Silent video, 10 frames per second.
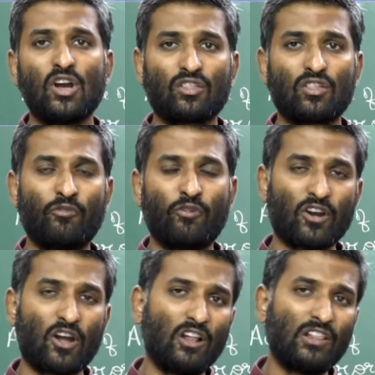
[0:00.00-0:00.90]
So
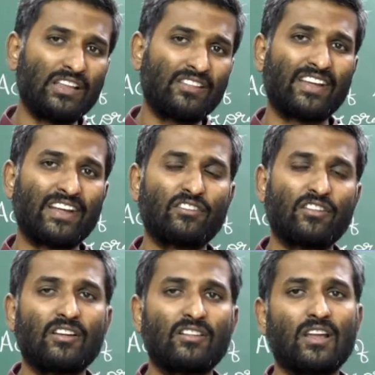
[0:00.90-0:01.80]
for all these
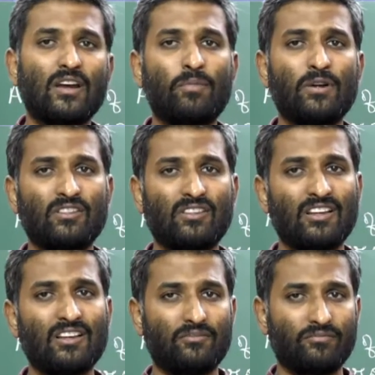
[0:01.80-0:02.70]
things, the
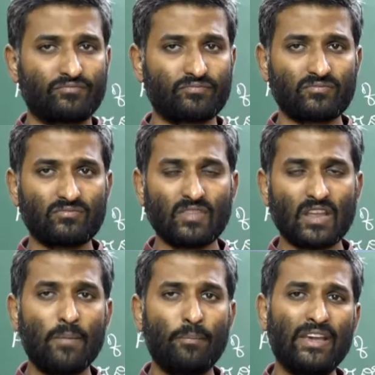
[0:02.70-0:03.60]
personal
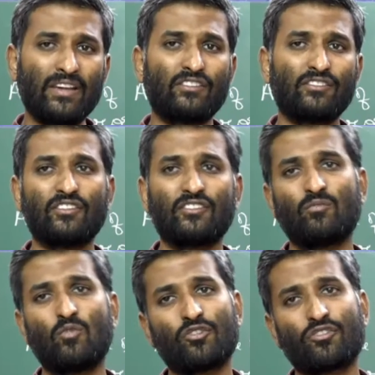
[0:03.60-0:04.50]
appearance is
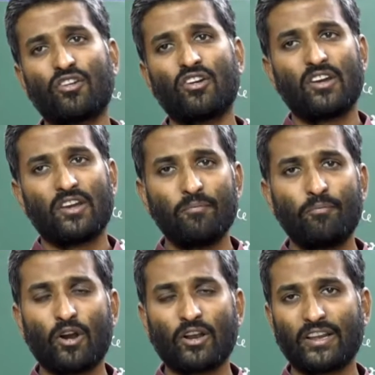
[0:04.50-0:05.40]
most
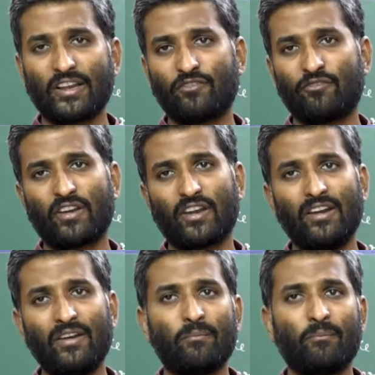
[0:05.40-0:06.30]
important for
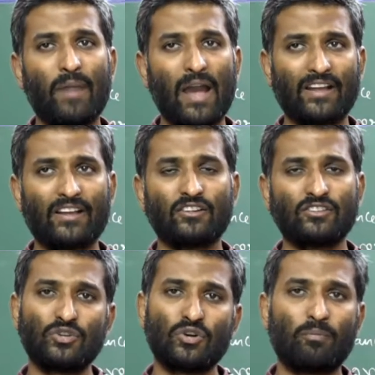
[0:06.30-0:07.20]
a banker
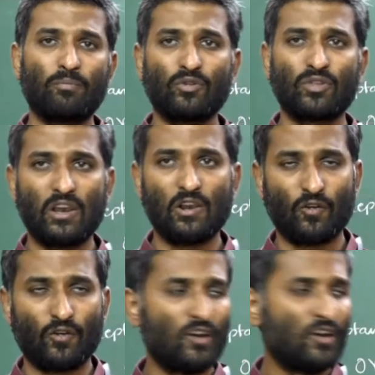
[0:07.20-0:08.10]
to approve the loan.